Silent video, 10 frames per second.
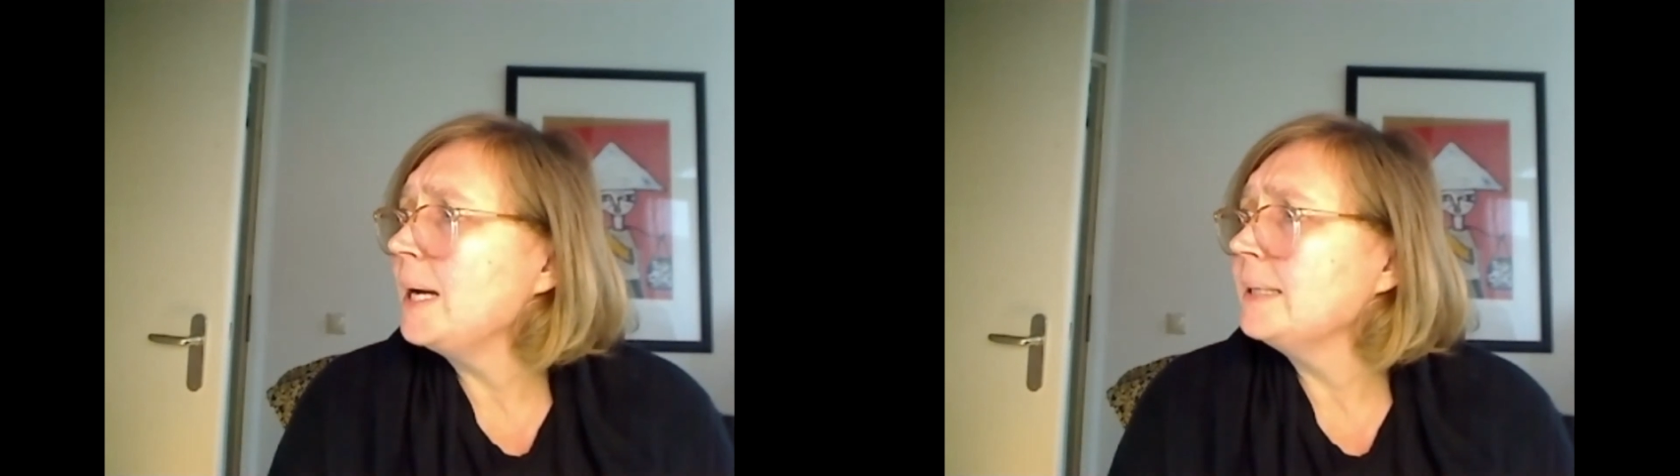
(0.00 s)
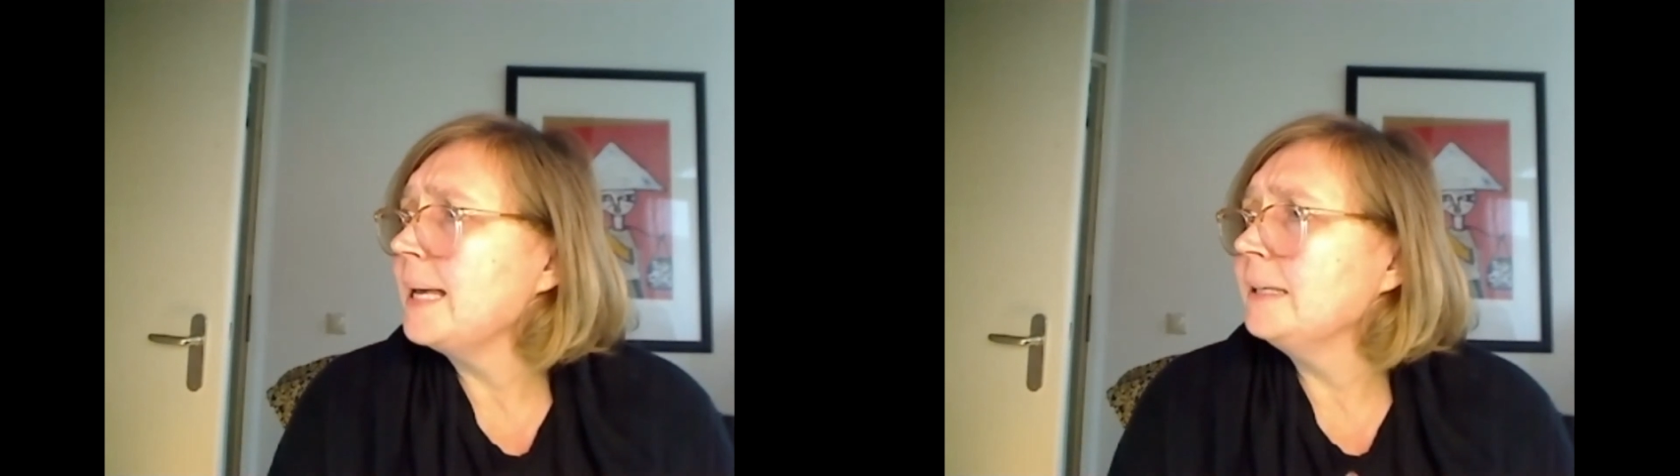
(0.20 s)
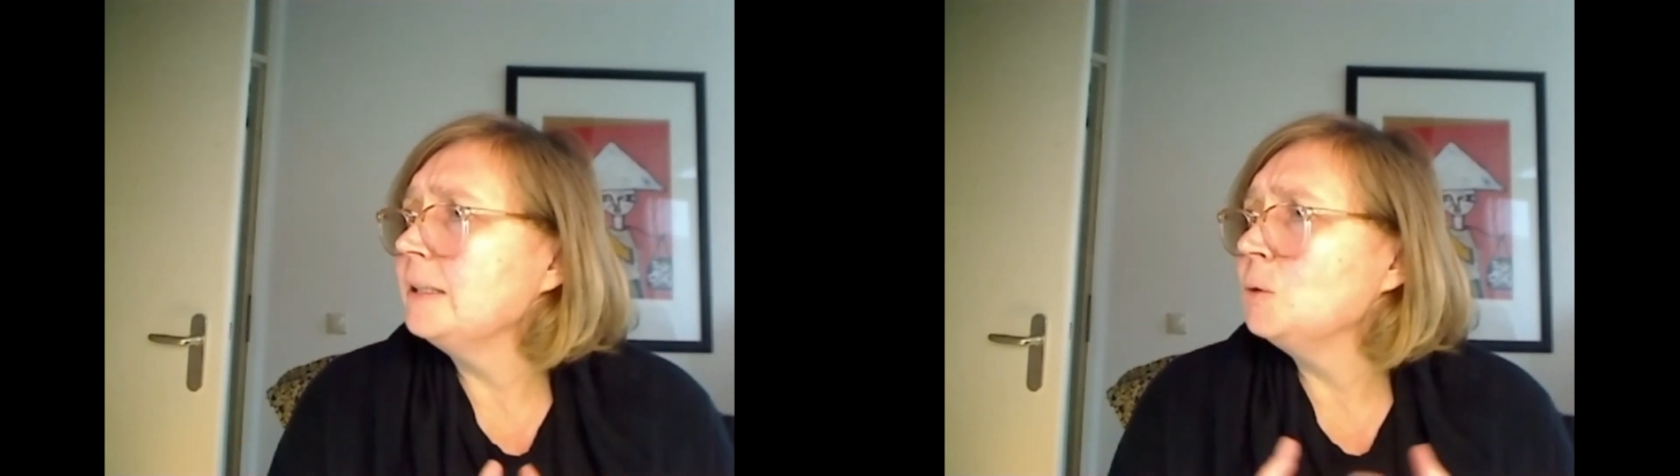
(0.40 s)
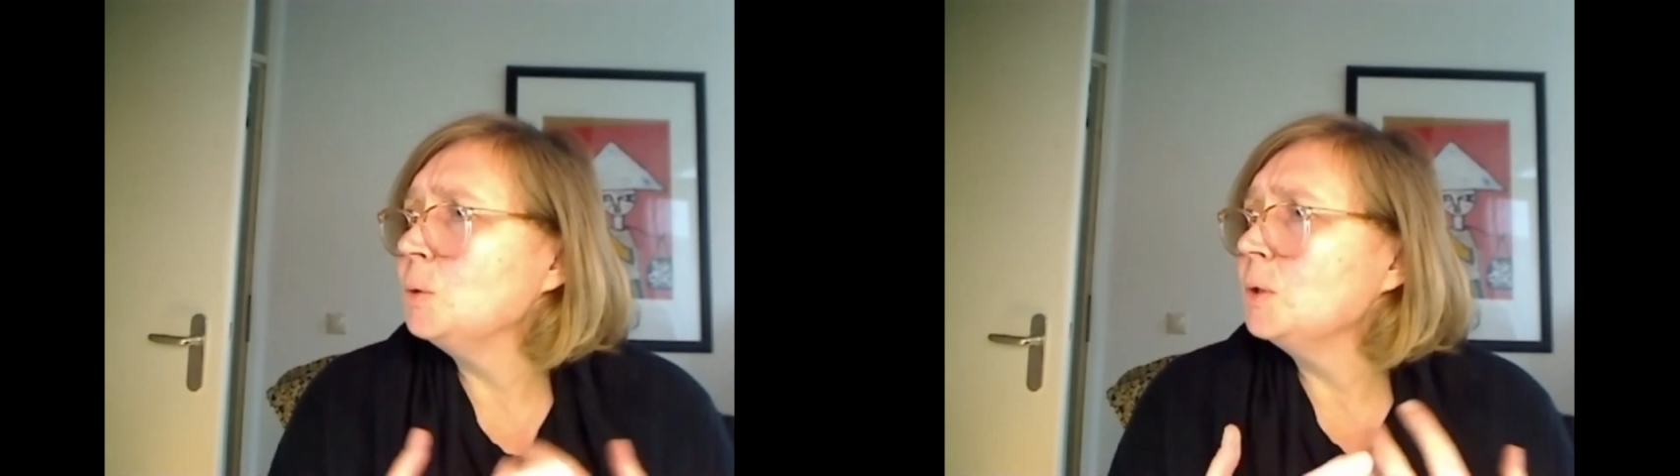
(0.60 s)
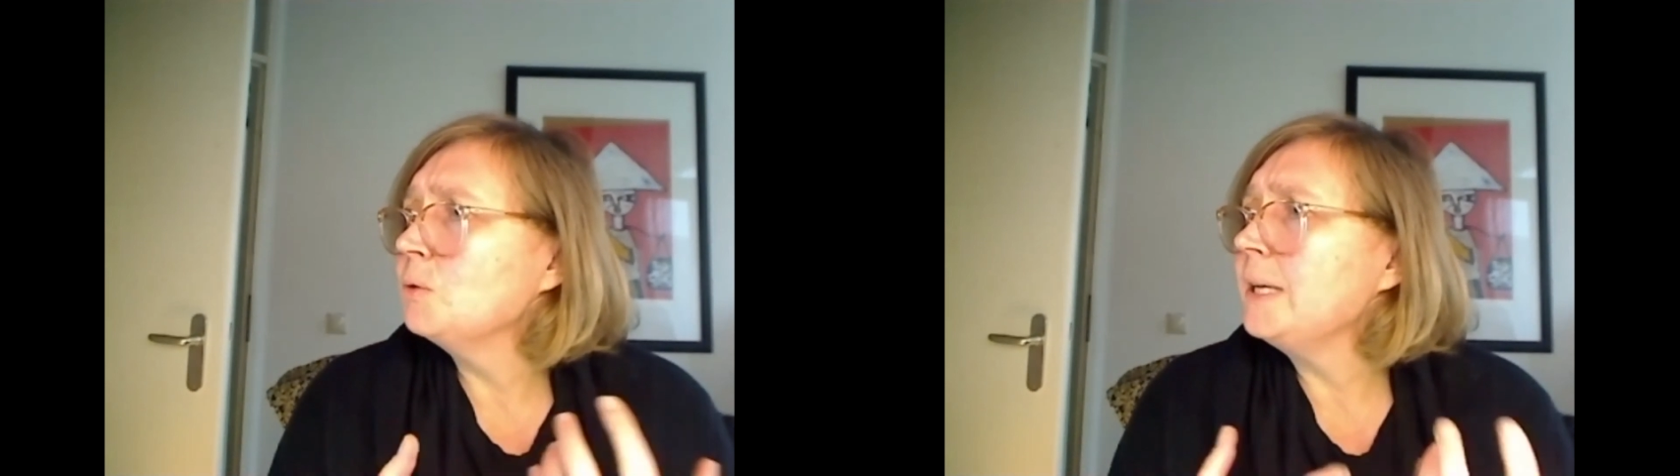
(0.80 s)
and do
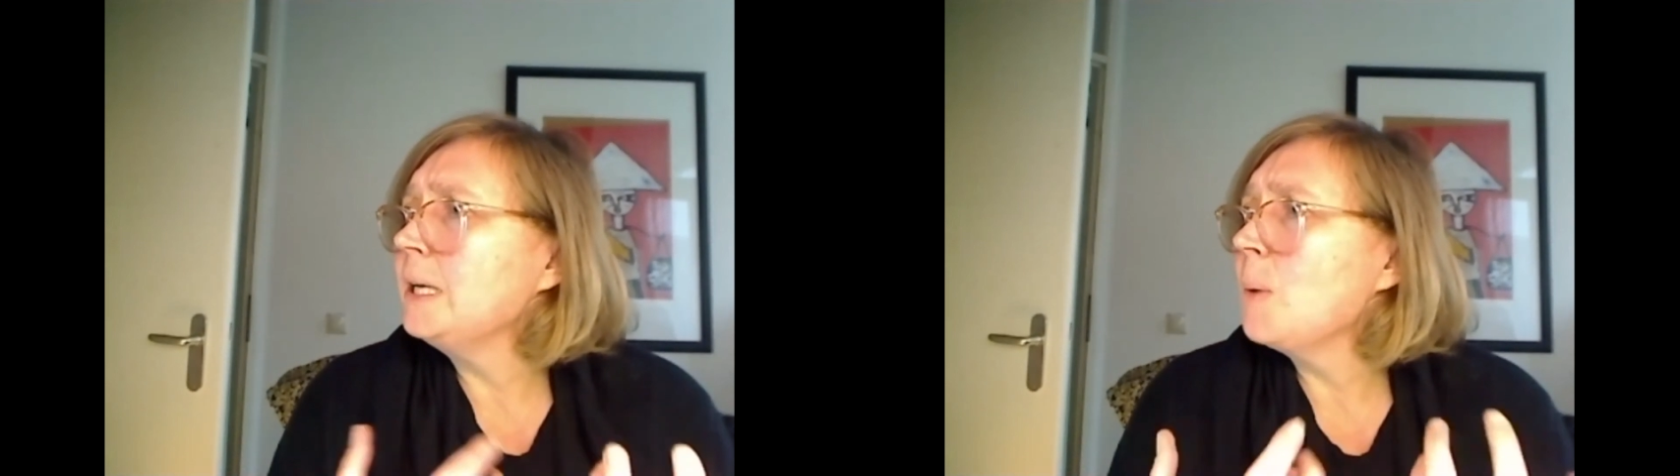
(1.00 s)
you really